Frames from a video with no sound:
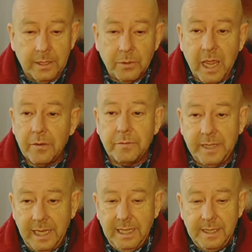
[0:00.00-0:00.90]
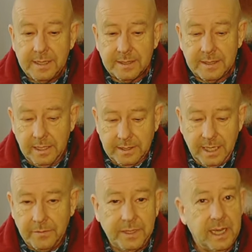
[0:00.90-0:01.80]
To have daily
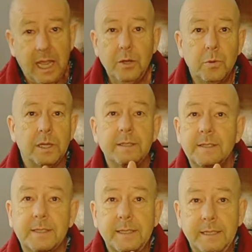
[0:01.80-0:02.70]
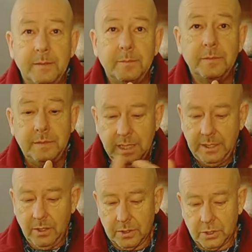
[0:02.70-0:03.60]
safety. I once did
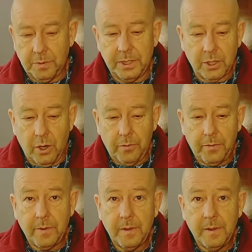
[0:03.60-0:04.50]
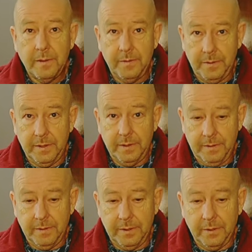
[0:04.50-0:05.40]
not switch off
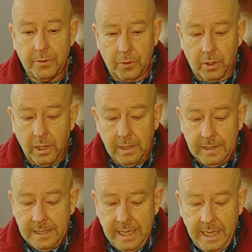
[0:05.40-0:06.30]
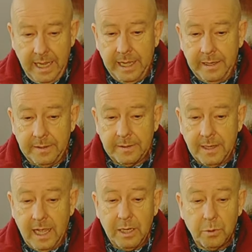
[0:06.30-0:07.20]
the throttle, and
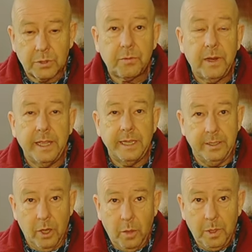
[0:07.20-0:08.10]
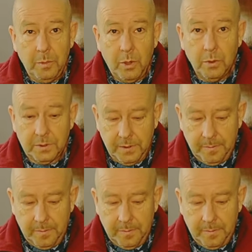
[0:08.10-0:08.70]
I was flying in normal mode,